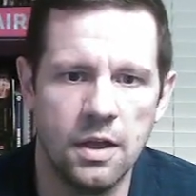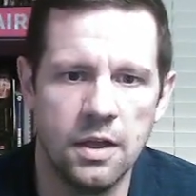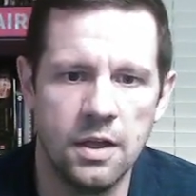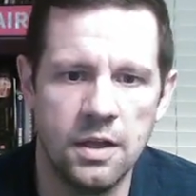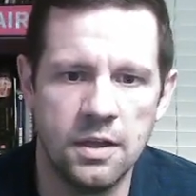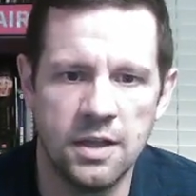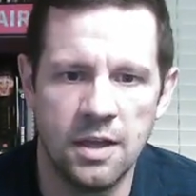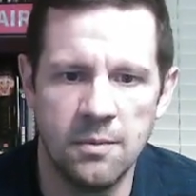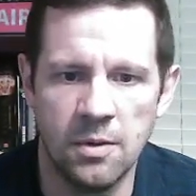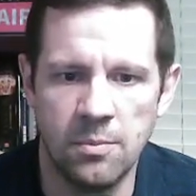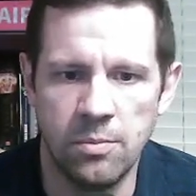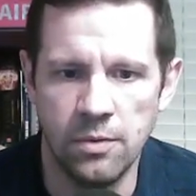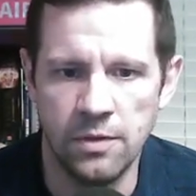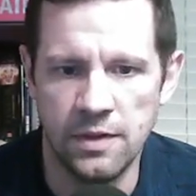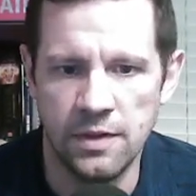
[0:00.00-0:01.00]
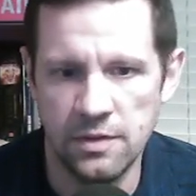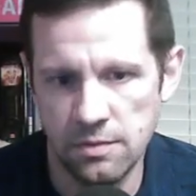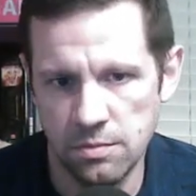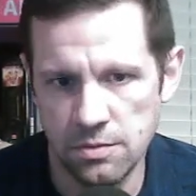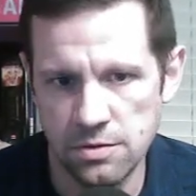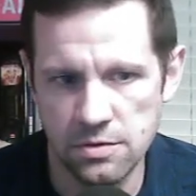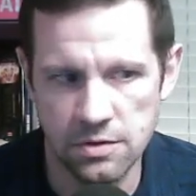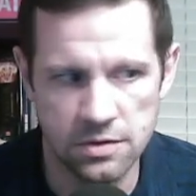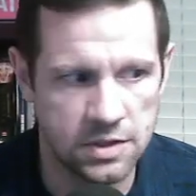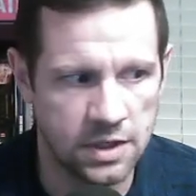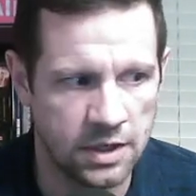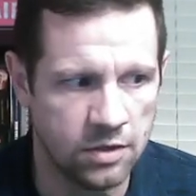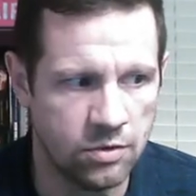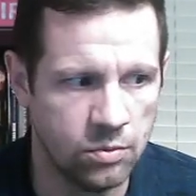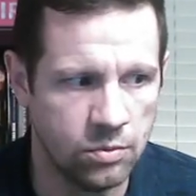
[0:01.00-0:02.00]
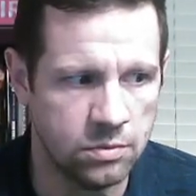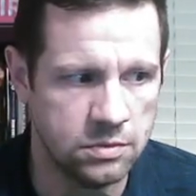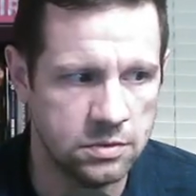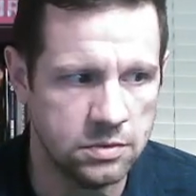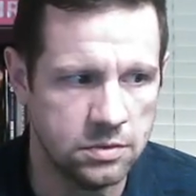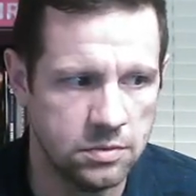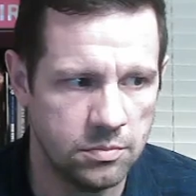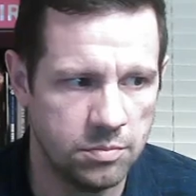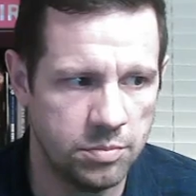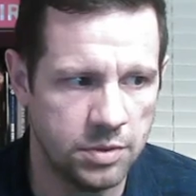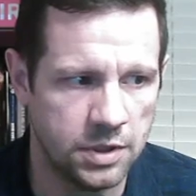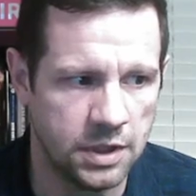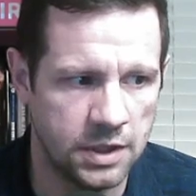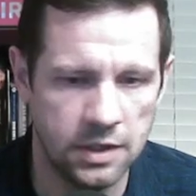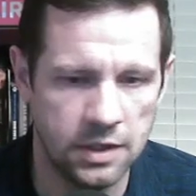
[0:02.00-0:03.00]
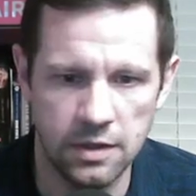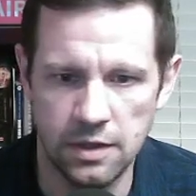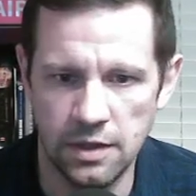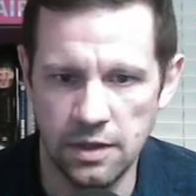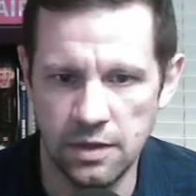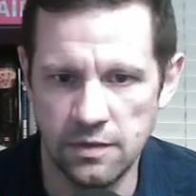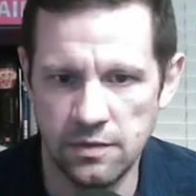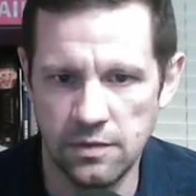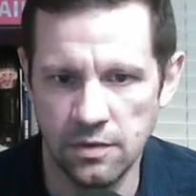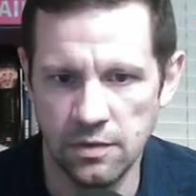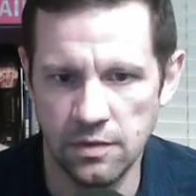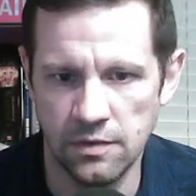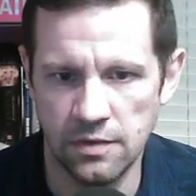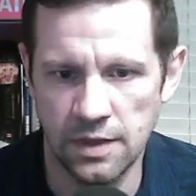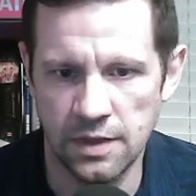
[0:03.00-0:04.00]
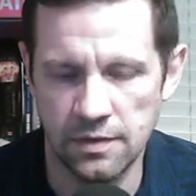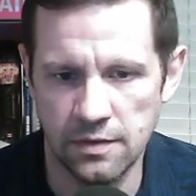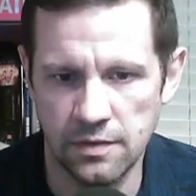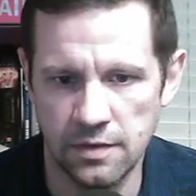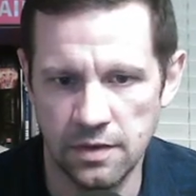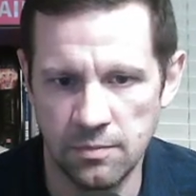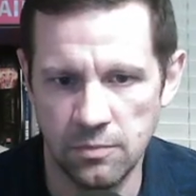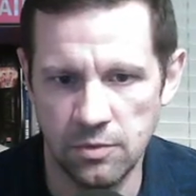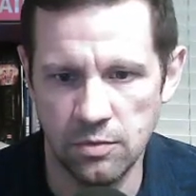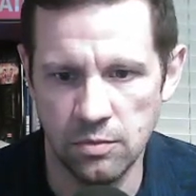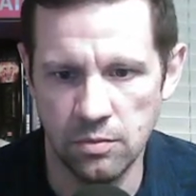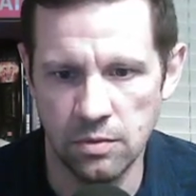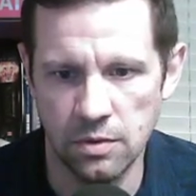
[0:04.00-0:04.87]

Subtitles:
It came up with this, which looks kind of cool, but it still does not seem to...